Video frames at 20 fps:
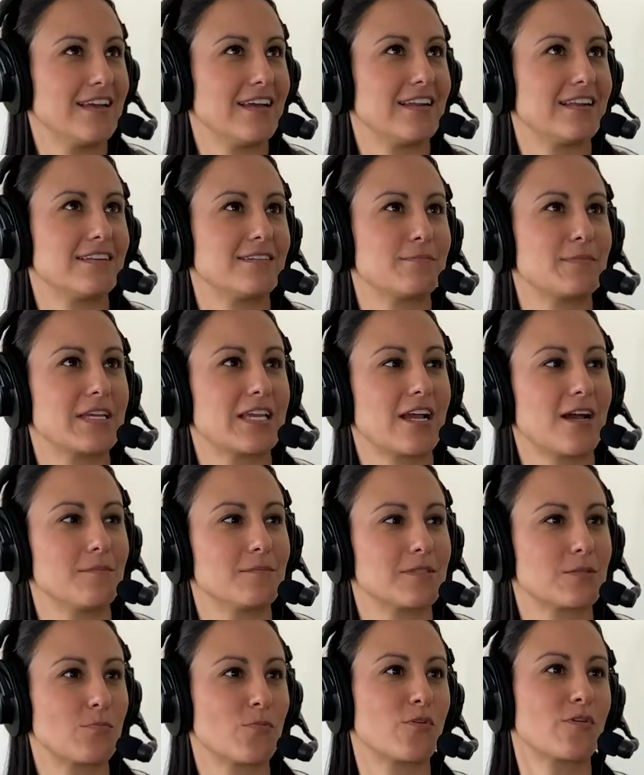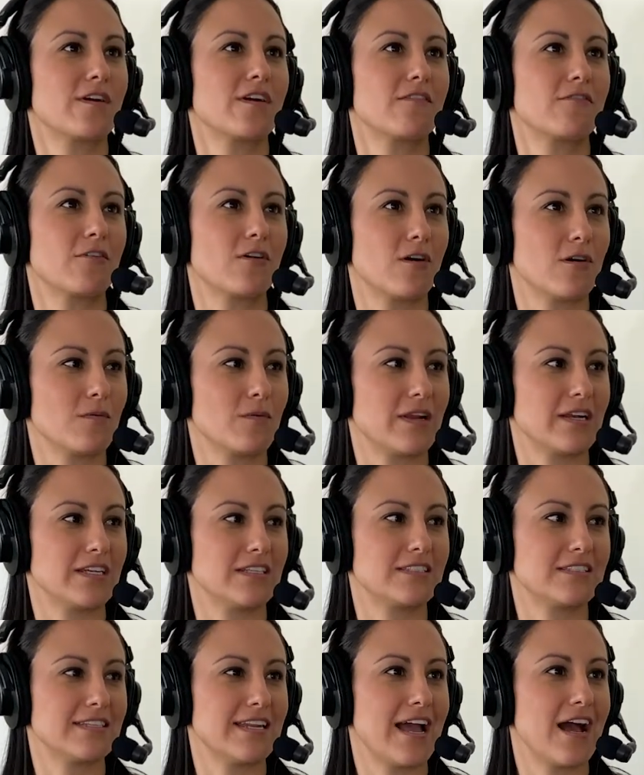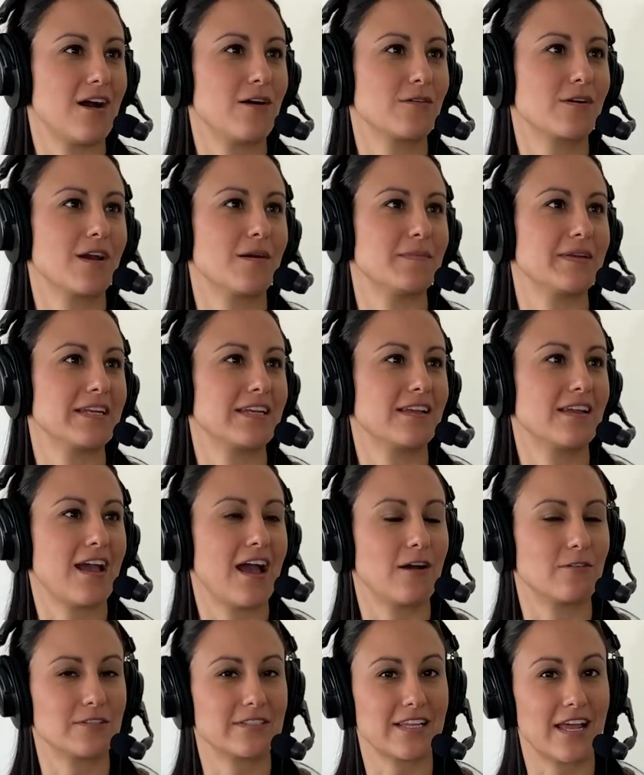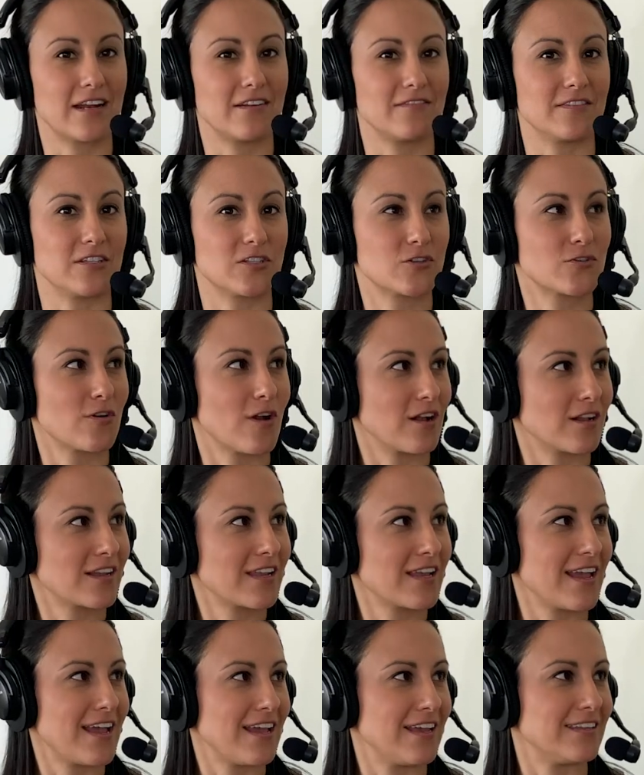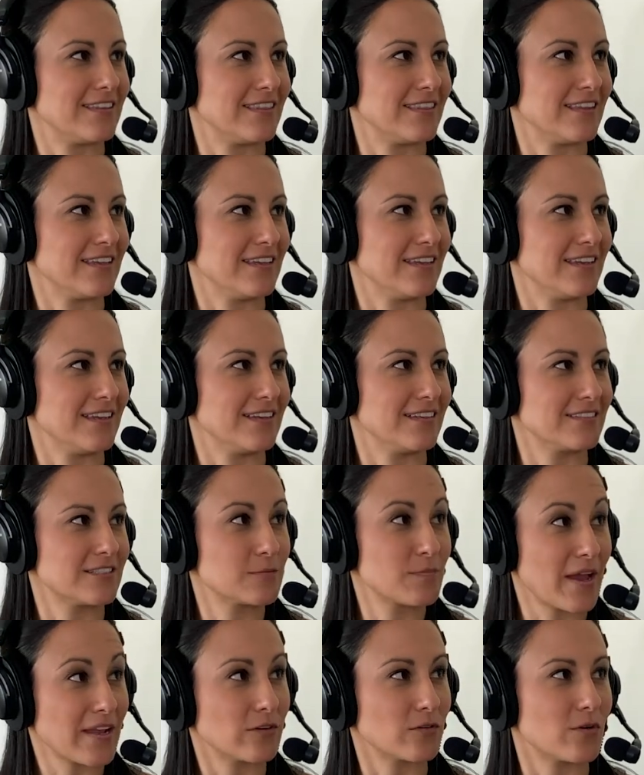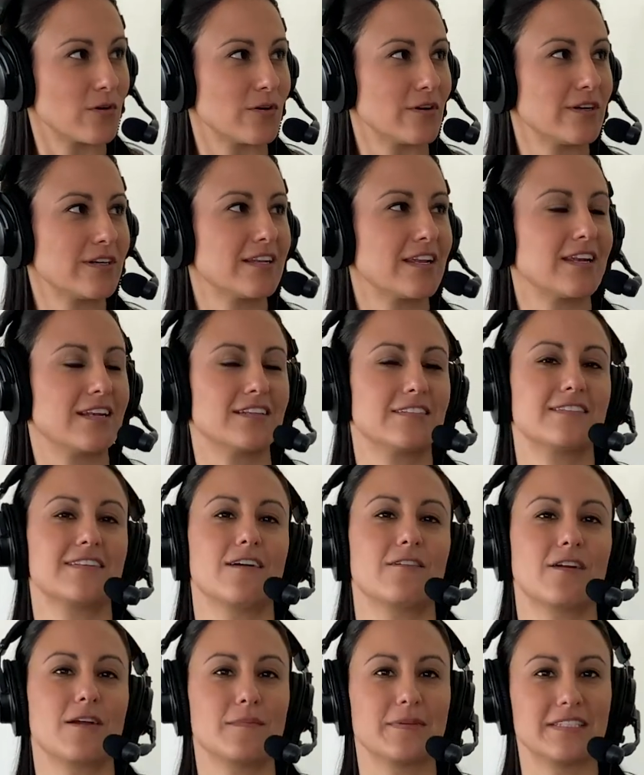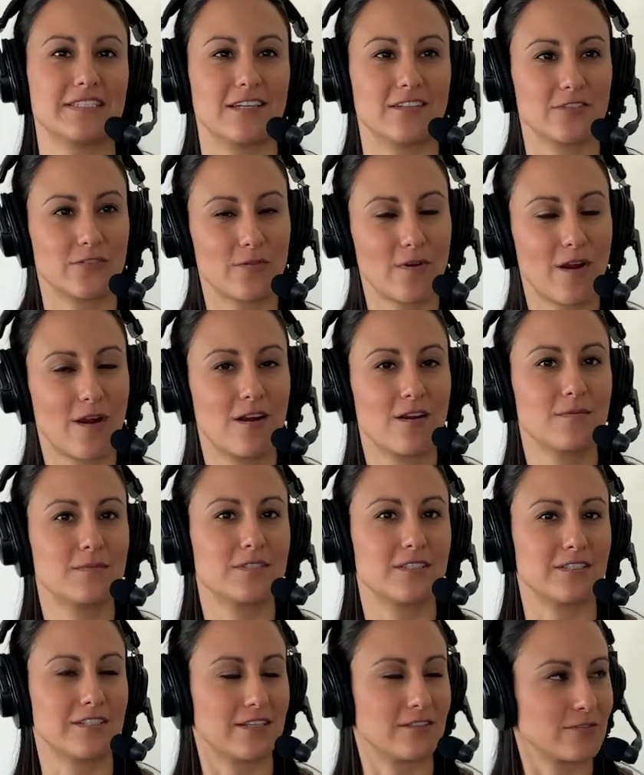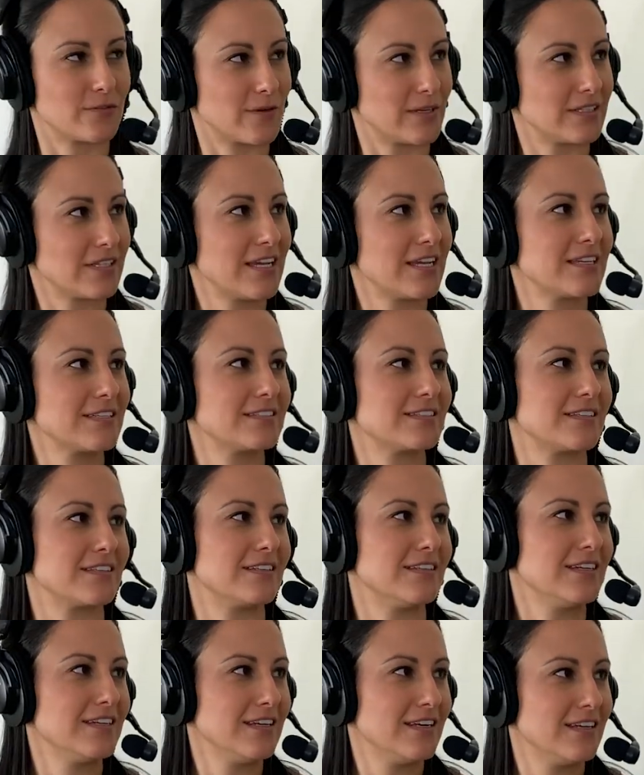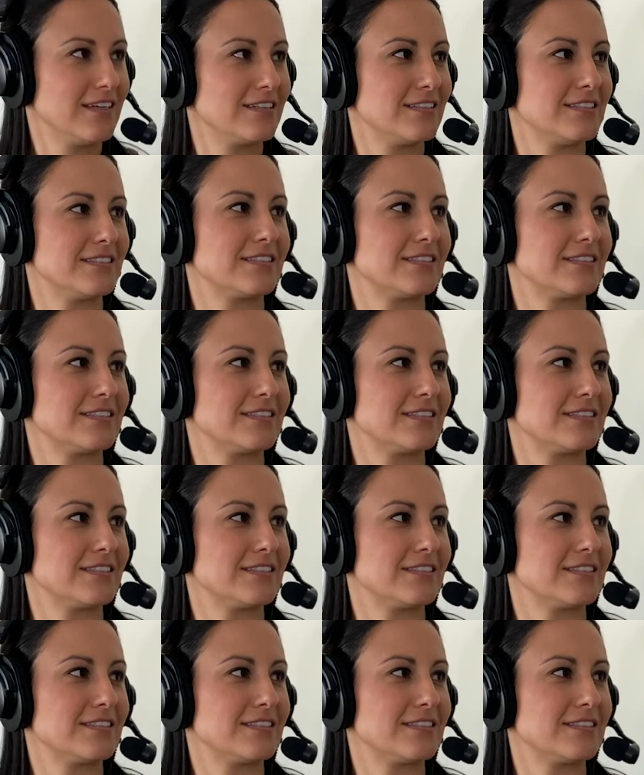and it becomes peripheral when it's now coming outside of the trunk and the spinal cord and it's now coming down to our arms and down to our legs and yeah.